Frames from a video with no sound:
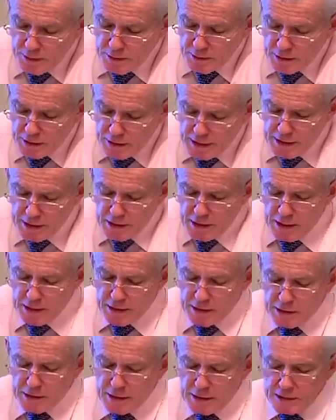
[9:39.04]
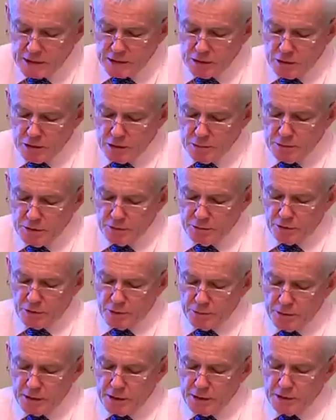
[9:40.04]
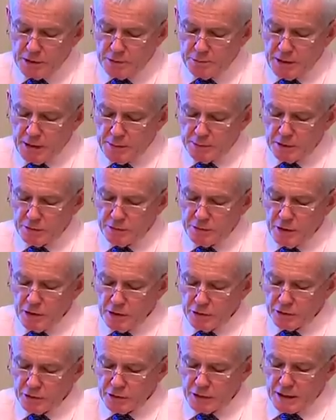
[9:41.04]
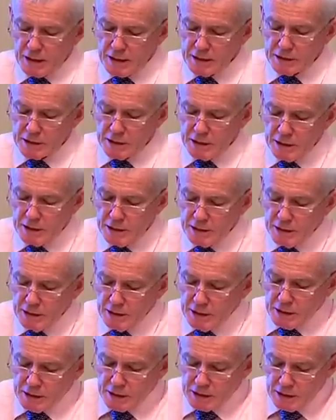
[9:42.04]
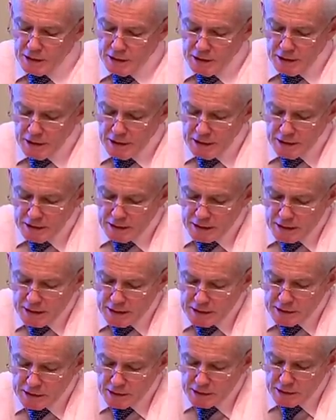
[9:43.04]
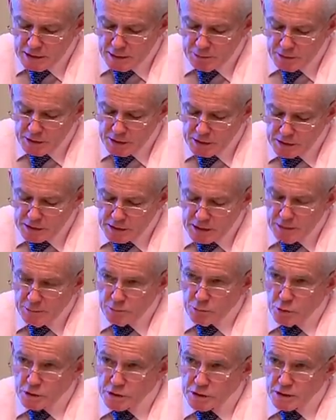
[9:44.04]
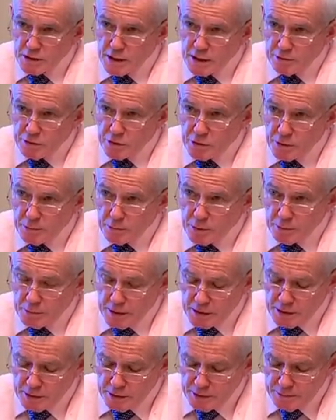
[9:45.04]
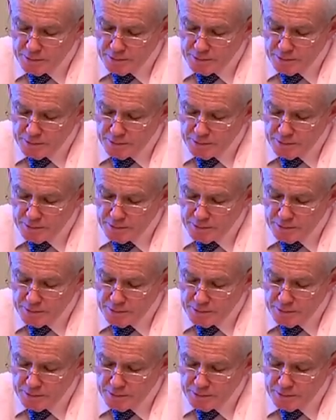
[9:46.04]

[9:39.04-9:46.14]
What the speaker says: The letter and attached document from the Department of Health and Aged Care clearly indicates the indemnity scheme was never implemented.